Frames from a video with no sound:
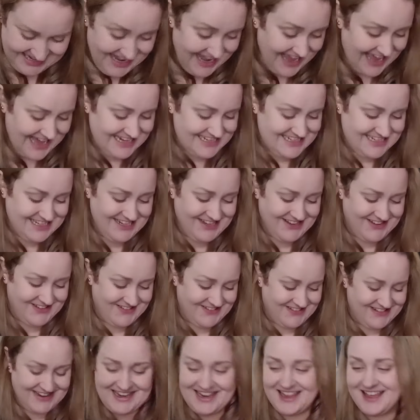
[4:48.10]
at
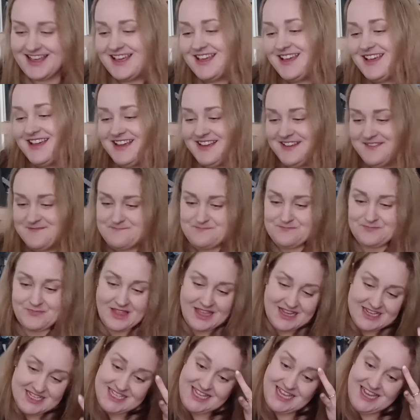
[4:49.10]
all.
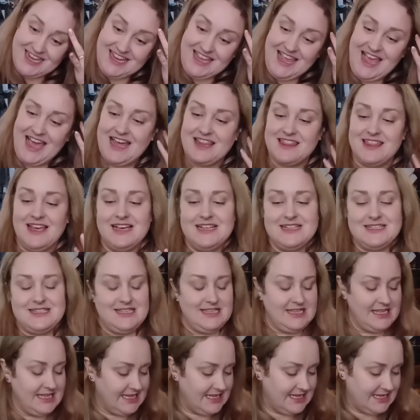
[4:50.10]
So yeah, that's
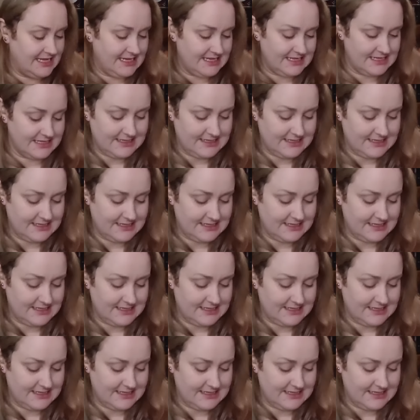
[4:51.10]
the